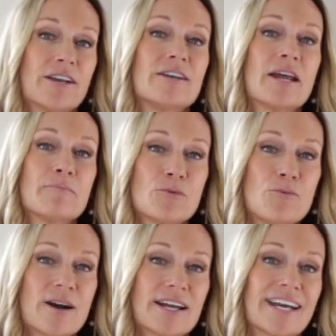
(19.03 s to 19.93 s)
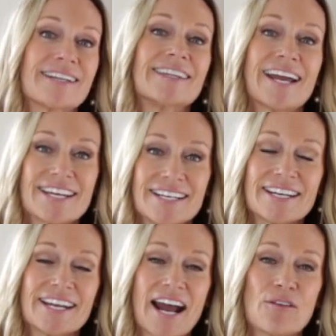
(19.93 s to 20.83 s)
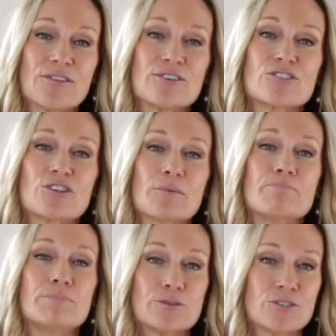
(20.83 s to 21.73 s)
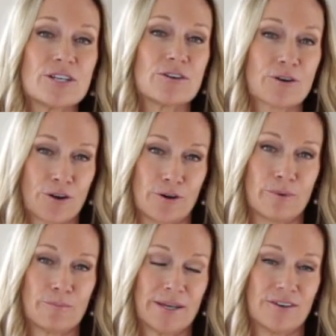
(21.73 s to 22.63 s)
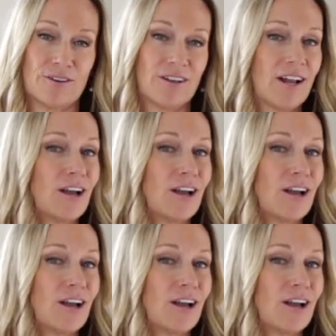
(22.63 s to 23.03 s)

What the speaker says: Number one, I'd like you to get out there and start boosting your curb appeal.